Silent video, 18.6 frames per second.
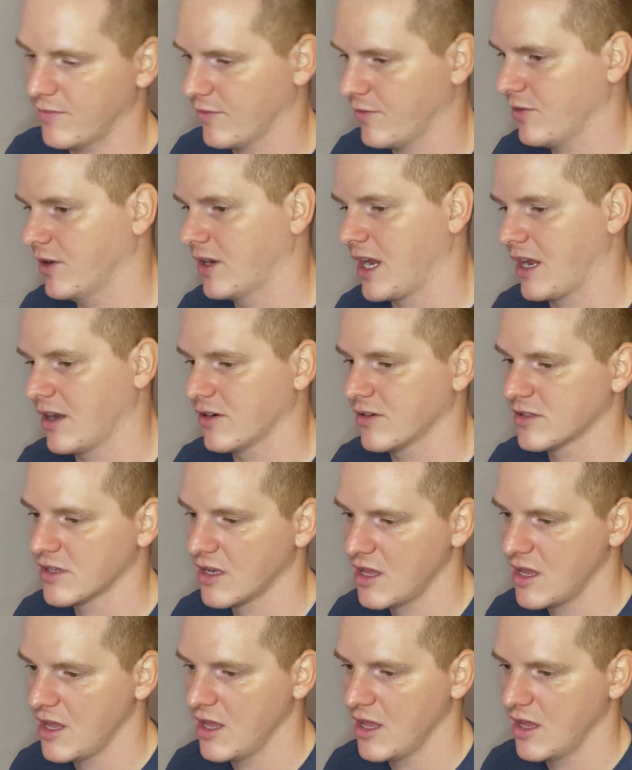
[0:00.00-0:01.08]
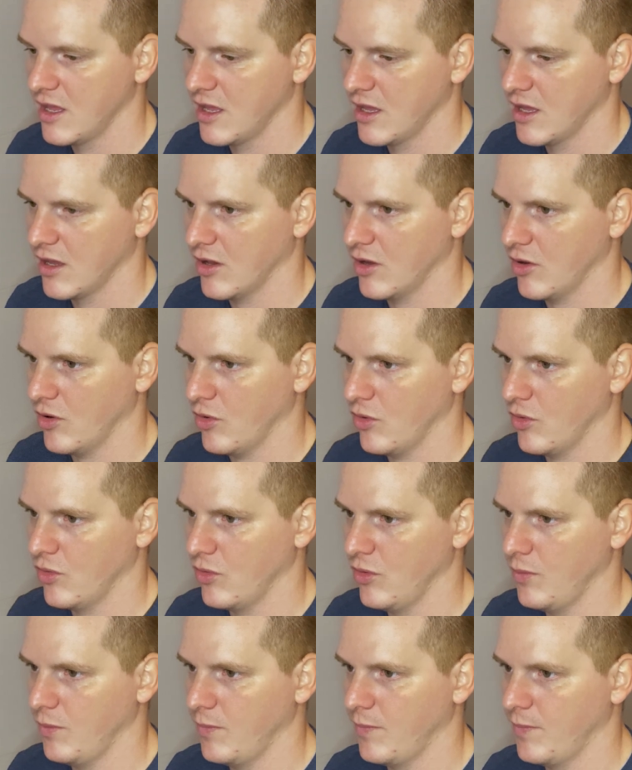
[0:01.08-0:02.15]
for gainers.
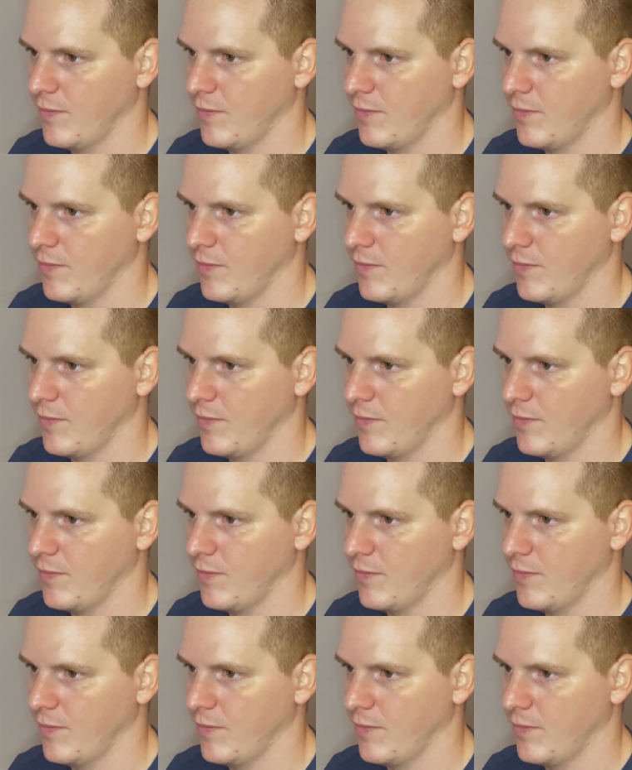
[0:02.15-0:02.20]
Oh,